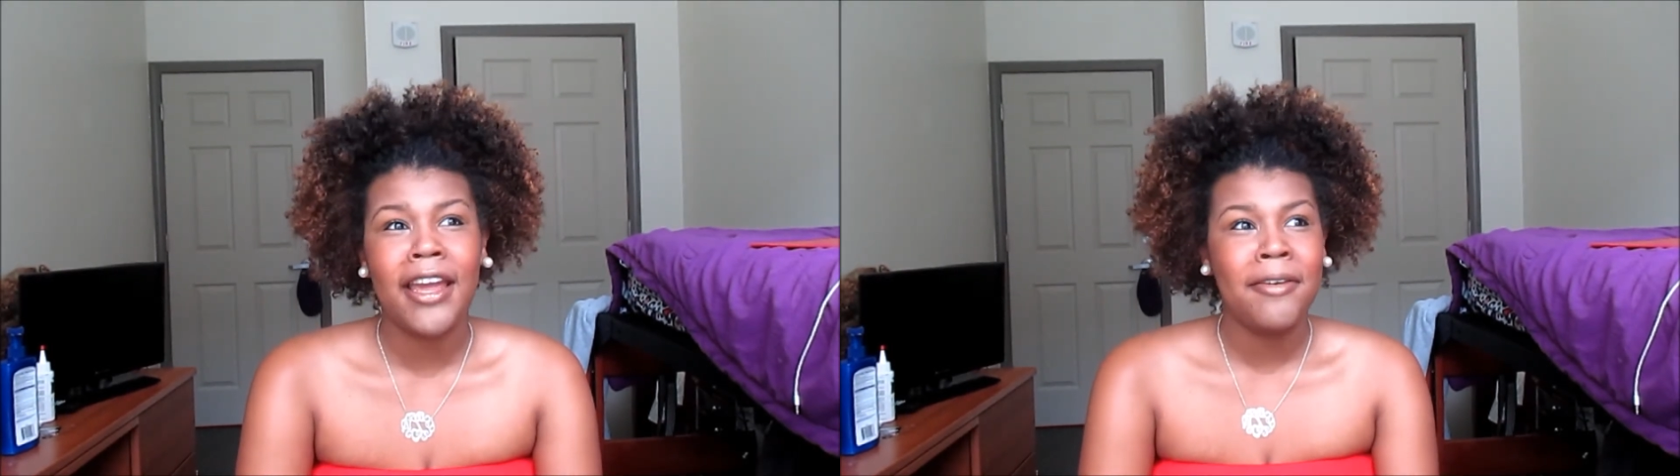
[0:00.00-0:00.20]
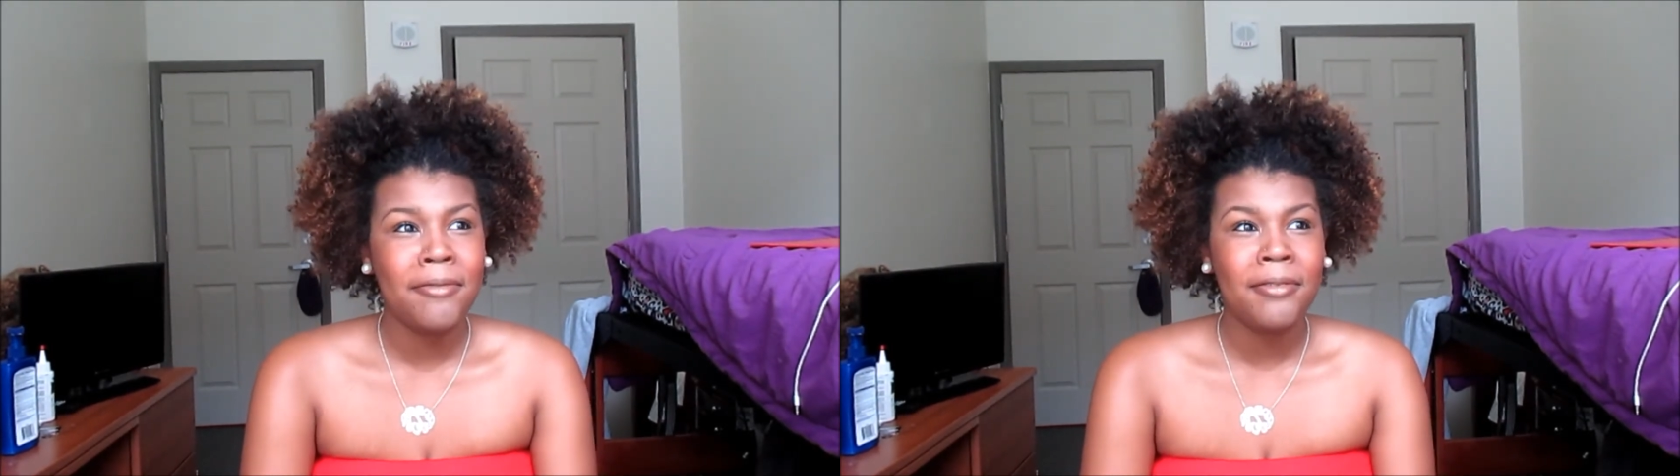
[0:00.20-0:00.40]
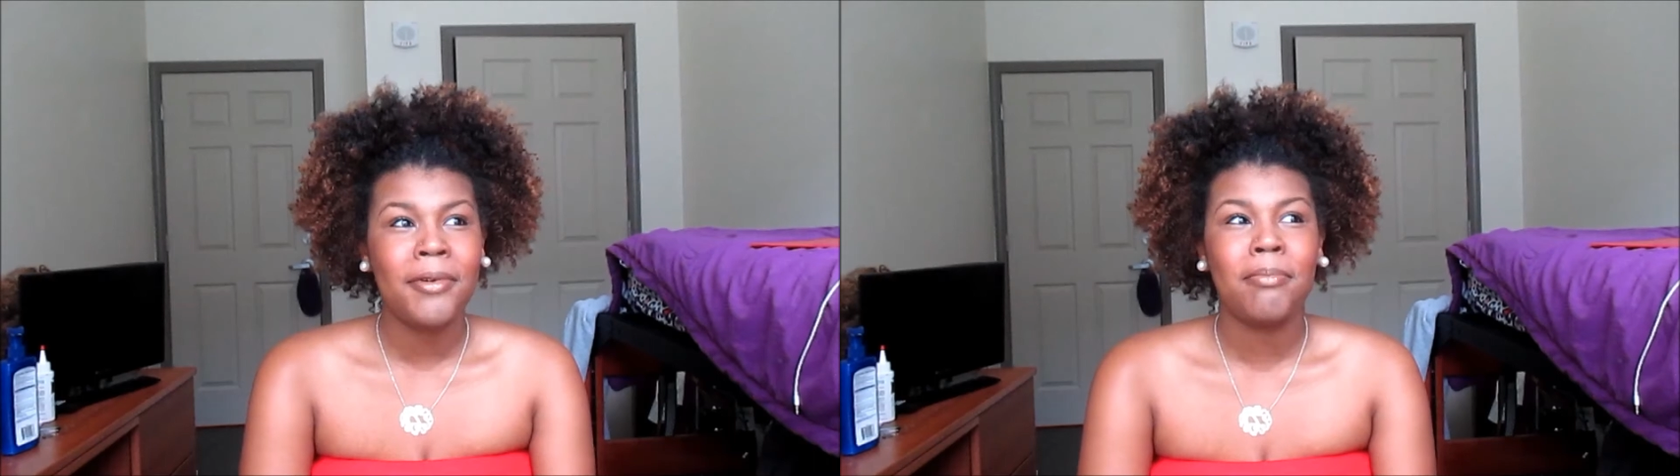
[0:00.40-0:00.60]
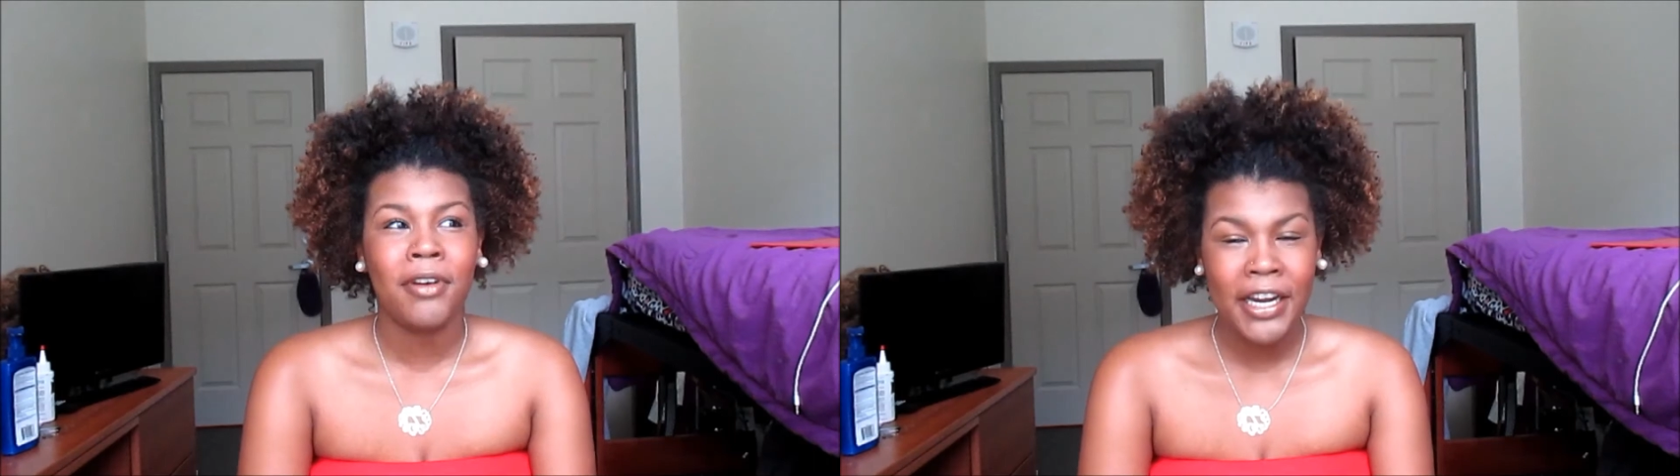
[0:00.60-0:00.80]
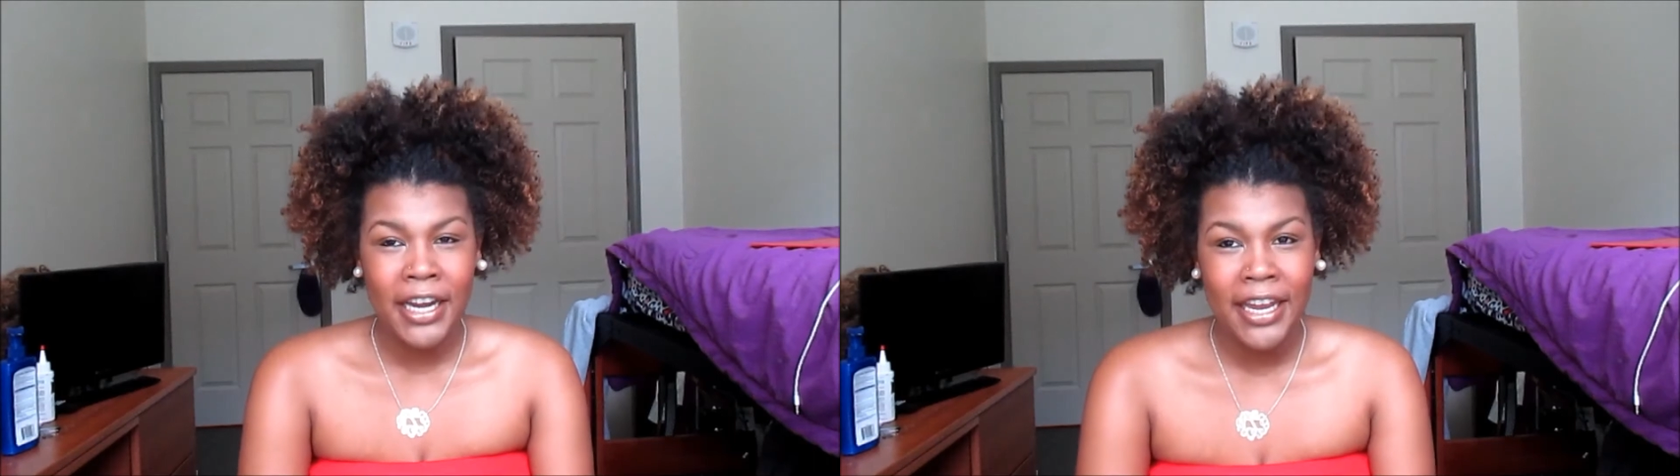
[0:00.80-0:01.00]
anyone will
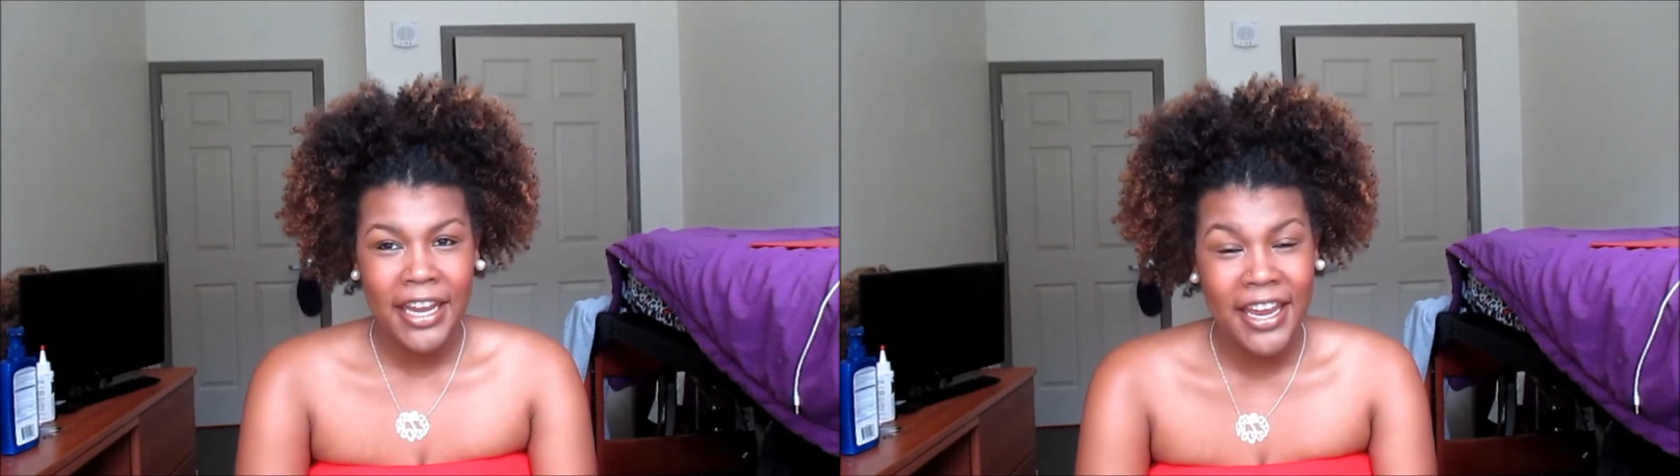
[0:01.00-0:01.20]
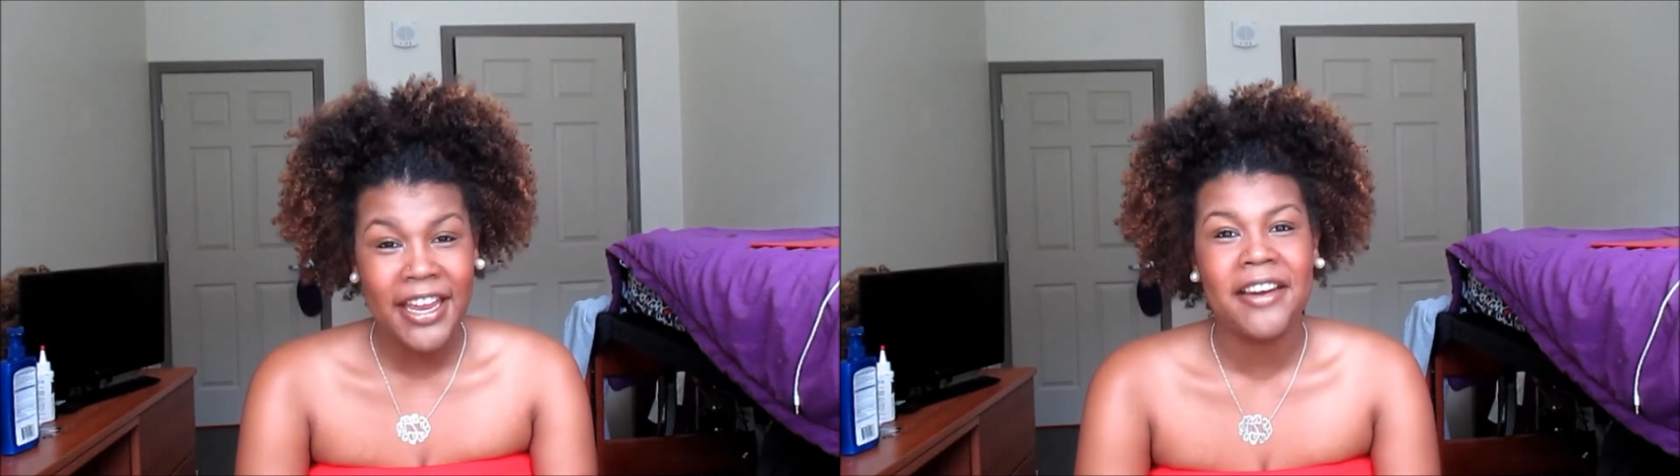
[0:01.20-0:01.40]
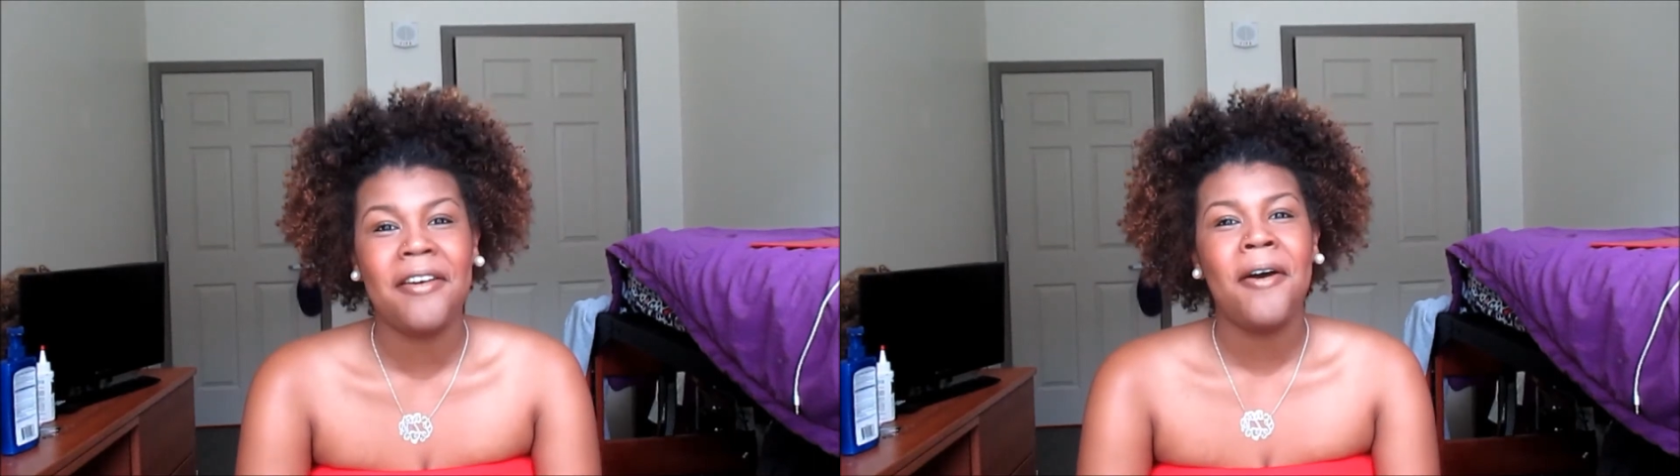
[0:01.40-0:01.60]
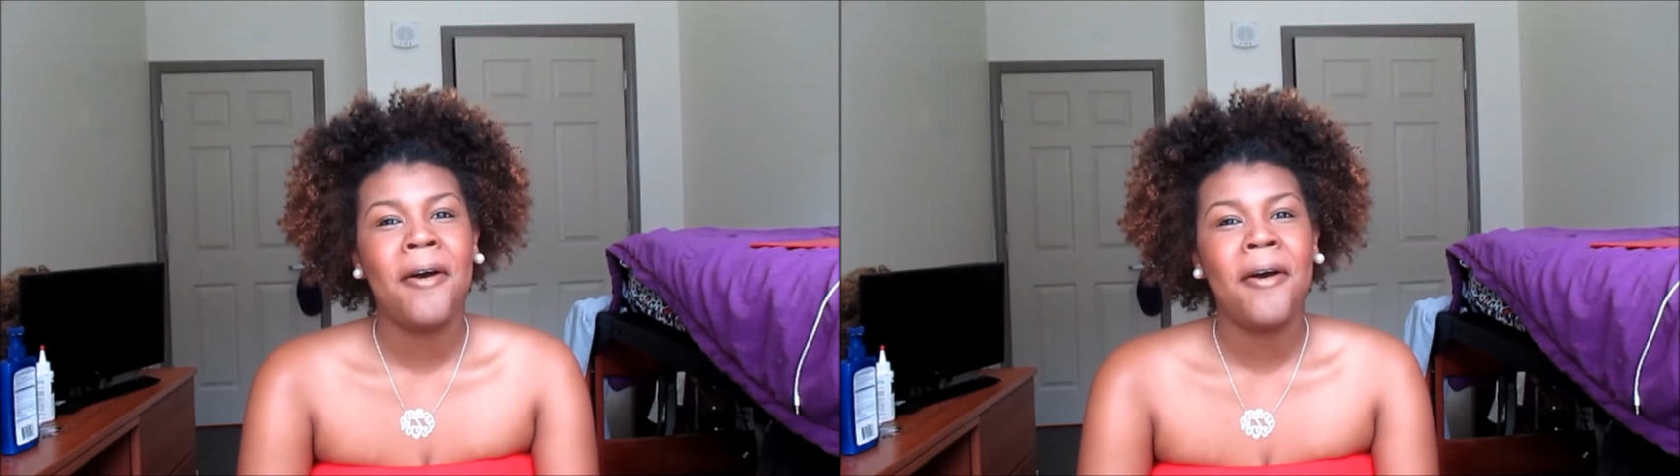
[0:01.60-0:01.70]
break in